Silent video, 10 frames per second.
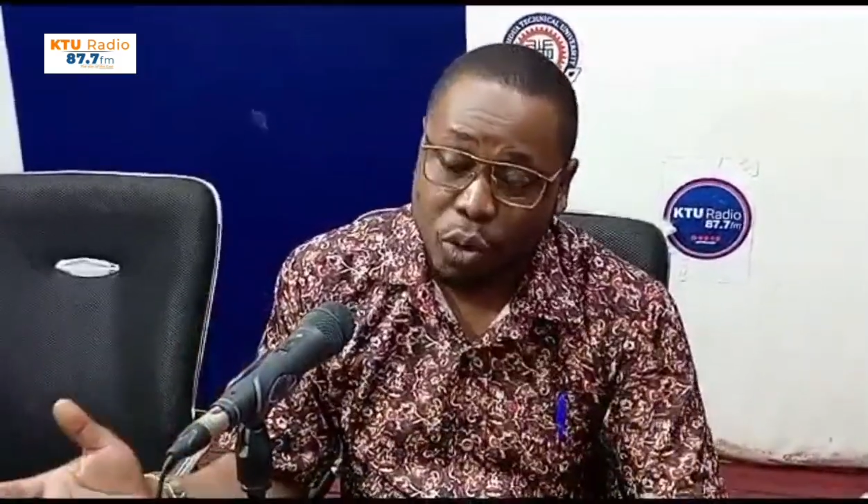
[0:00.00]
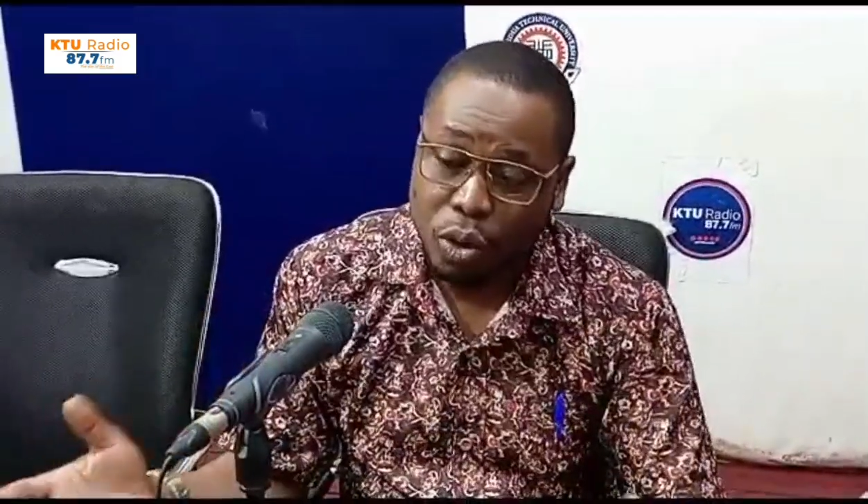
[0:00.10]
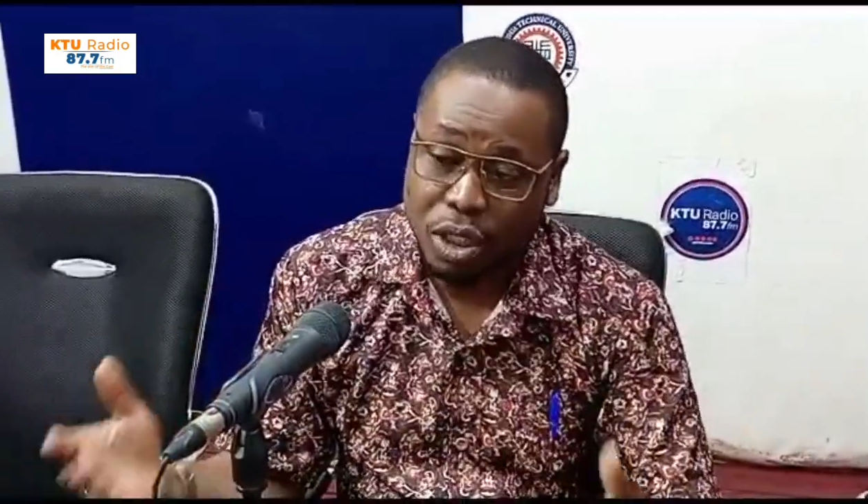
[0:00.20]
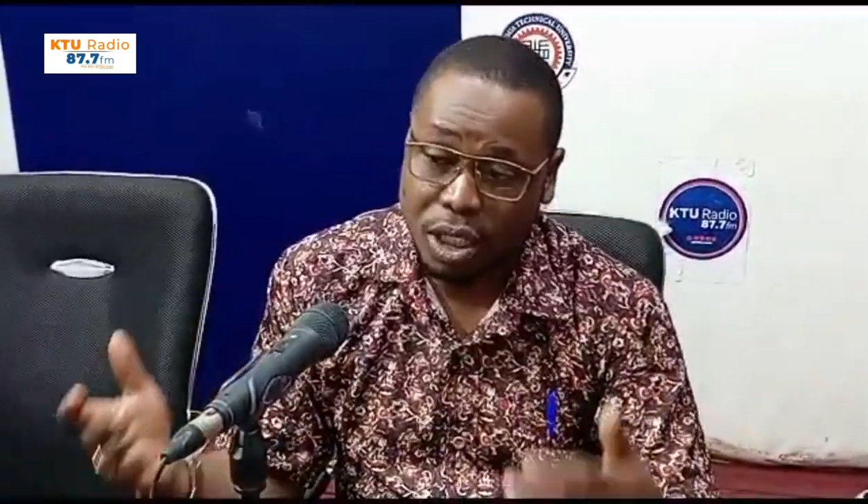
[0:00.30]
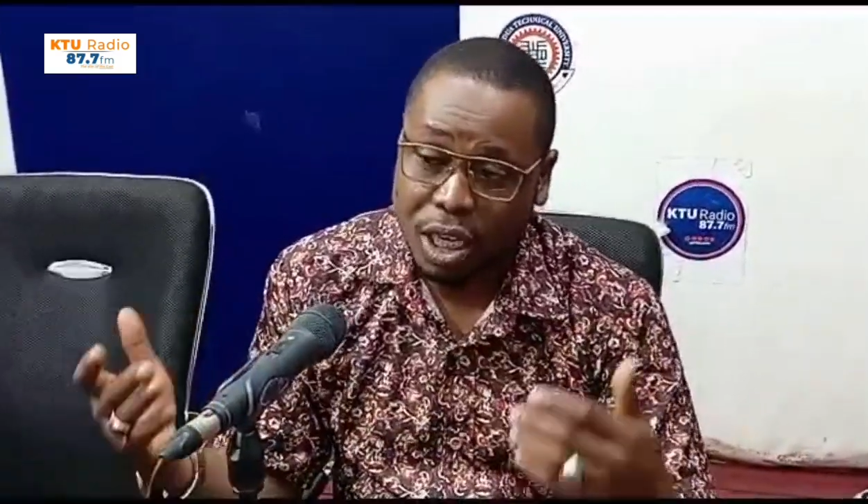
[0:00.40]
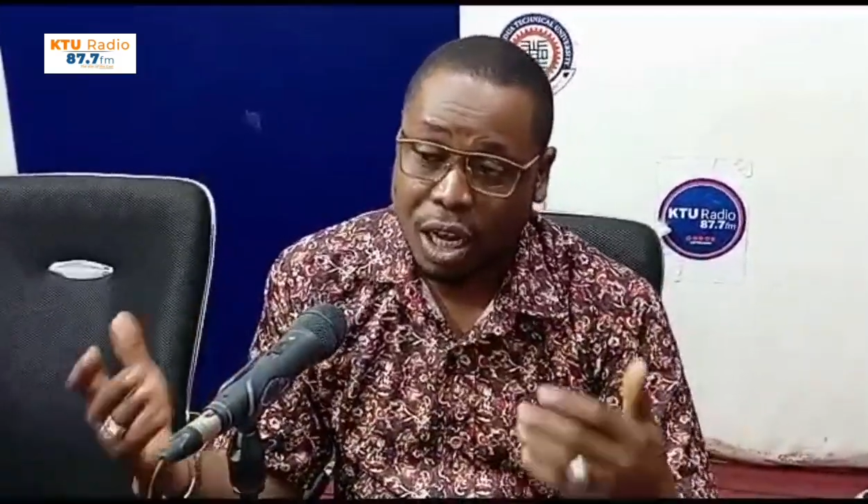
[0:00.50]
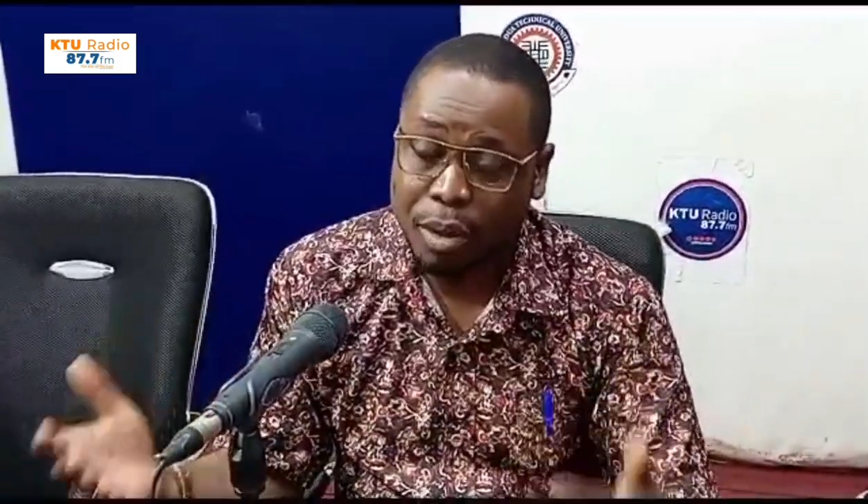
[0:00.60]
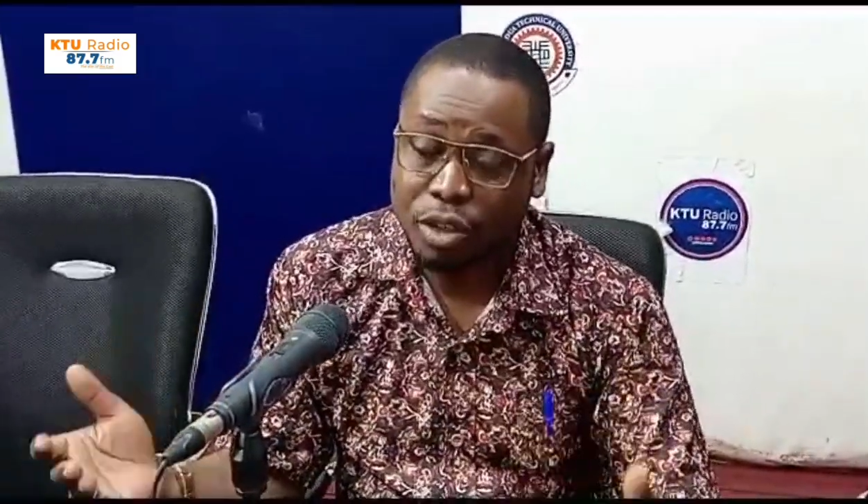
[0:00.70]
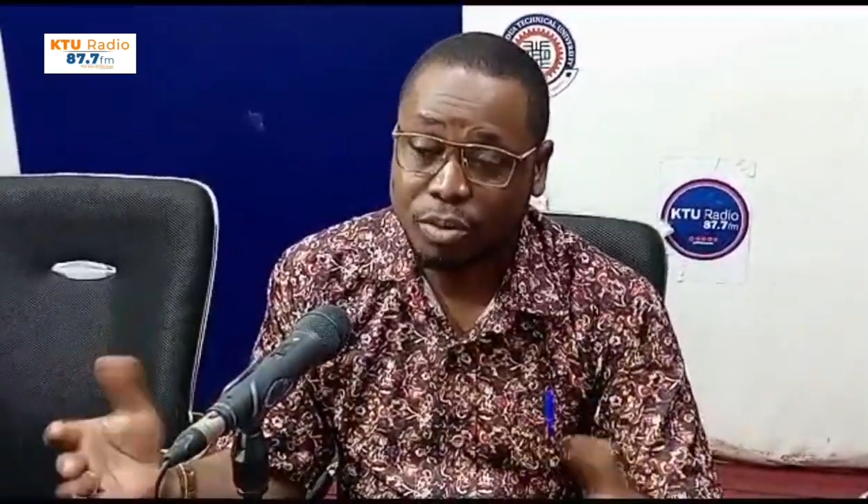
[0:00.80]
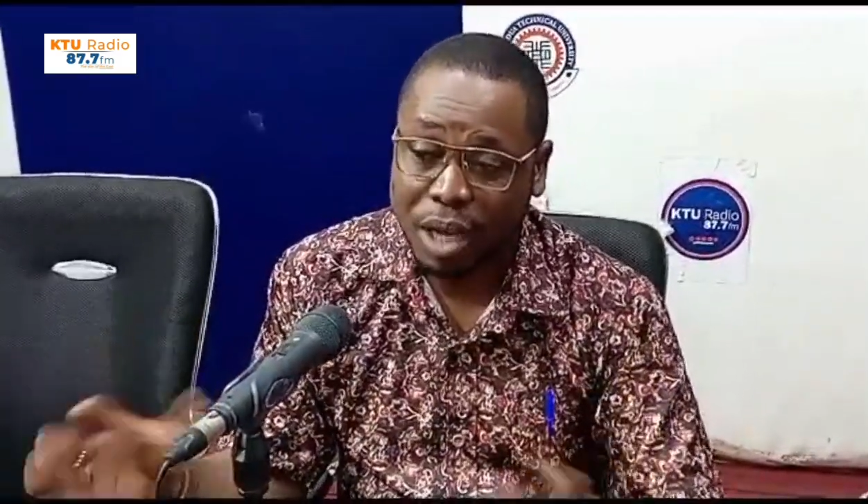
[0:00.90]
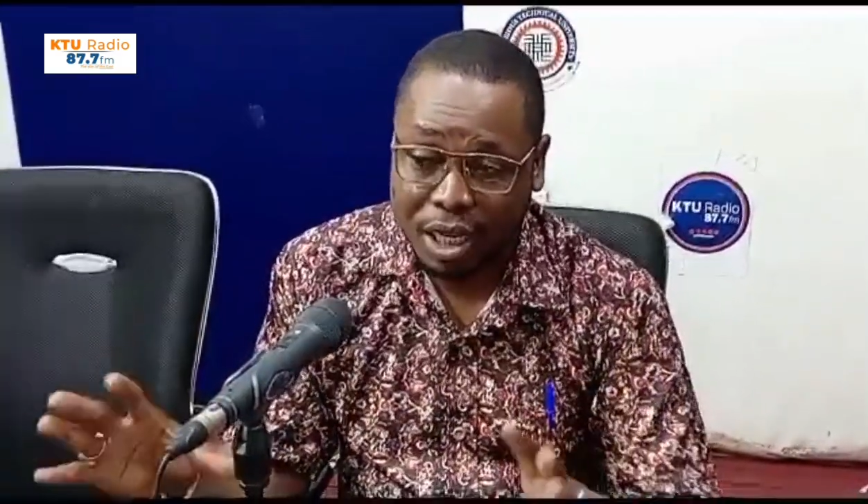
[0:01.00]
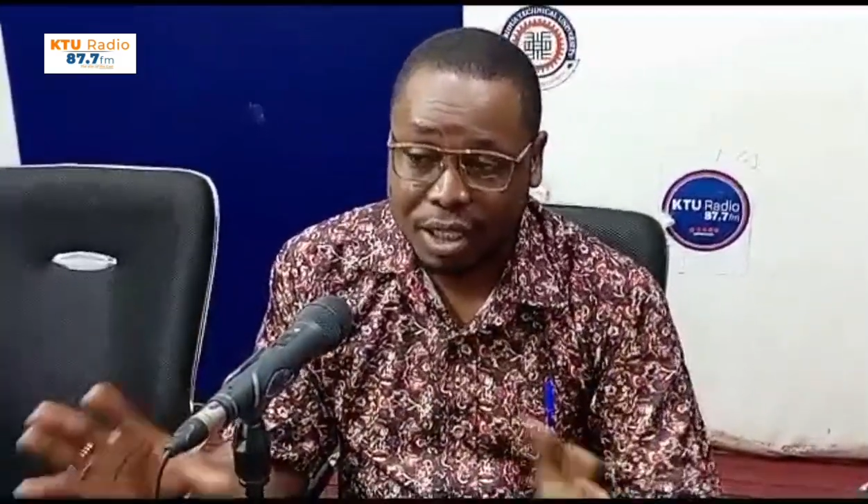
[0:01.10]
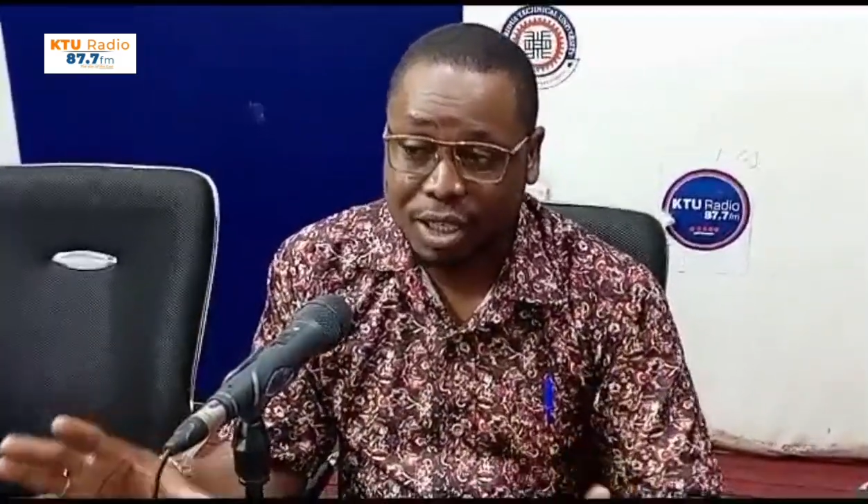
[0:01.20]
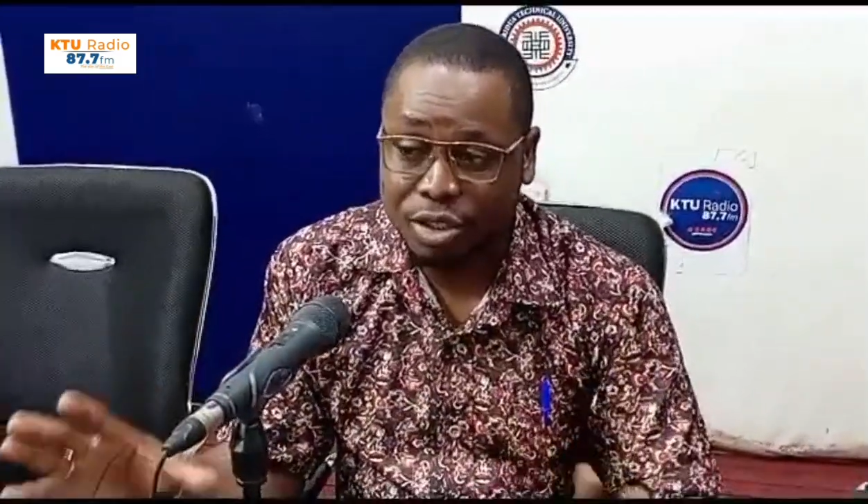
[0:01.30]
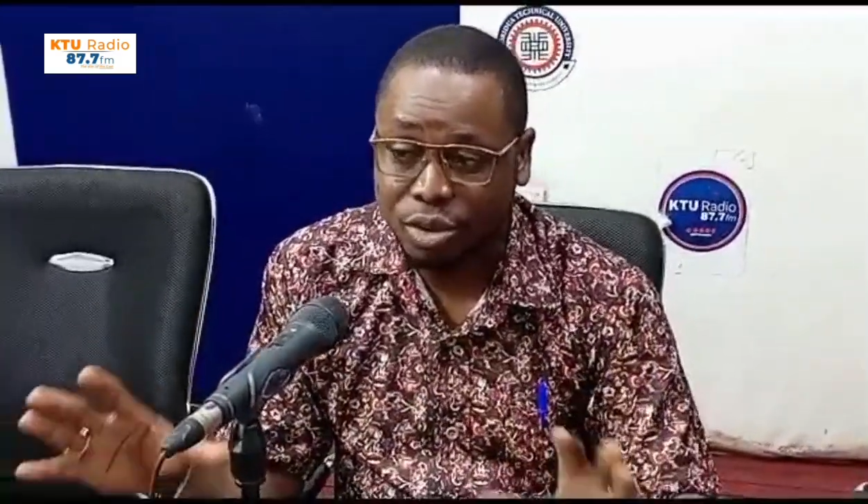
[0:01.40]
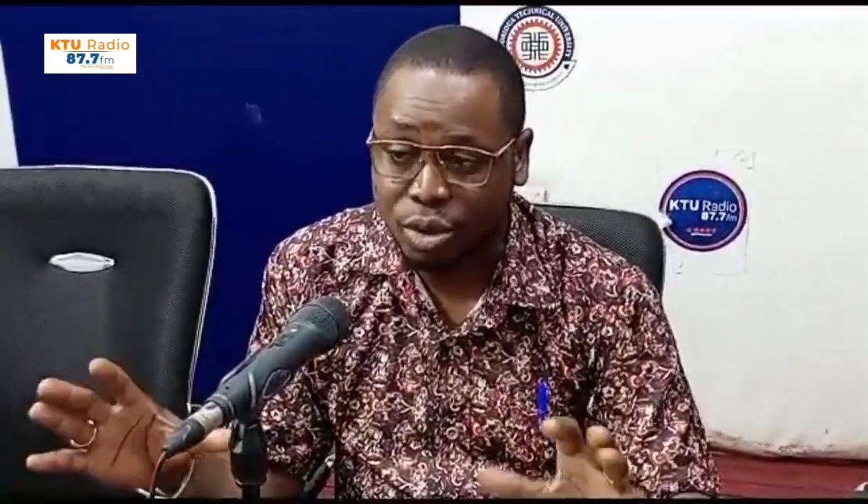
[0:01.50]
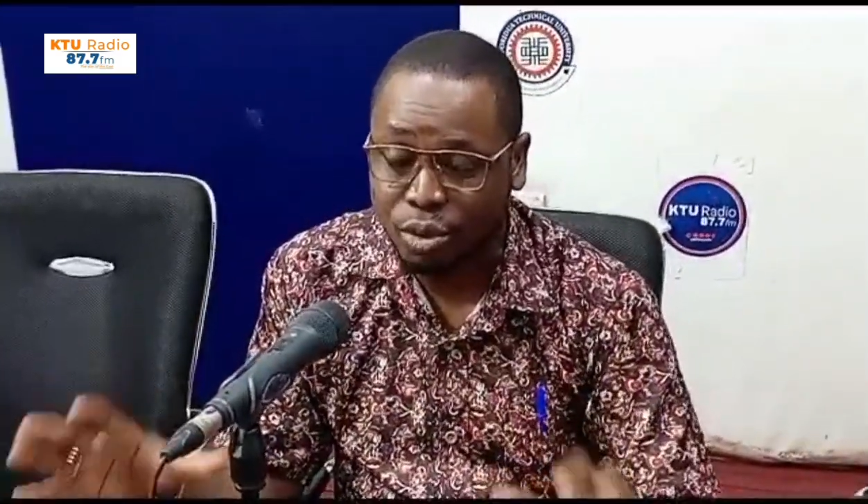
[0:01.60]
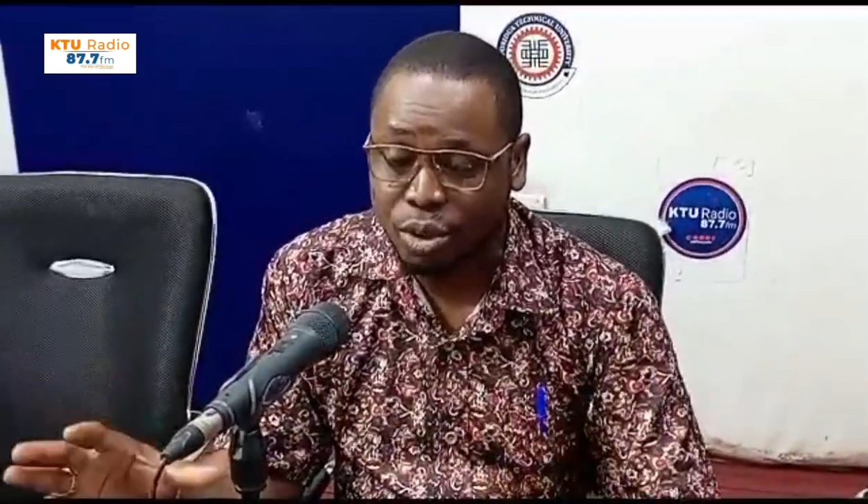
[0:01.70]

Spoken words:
such an amount of money that is so good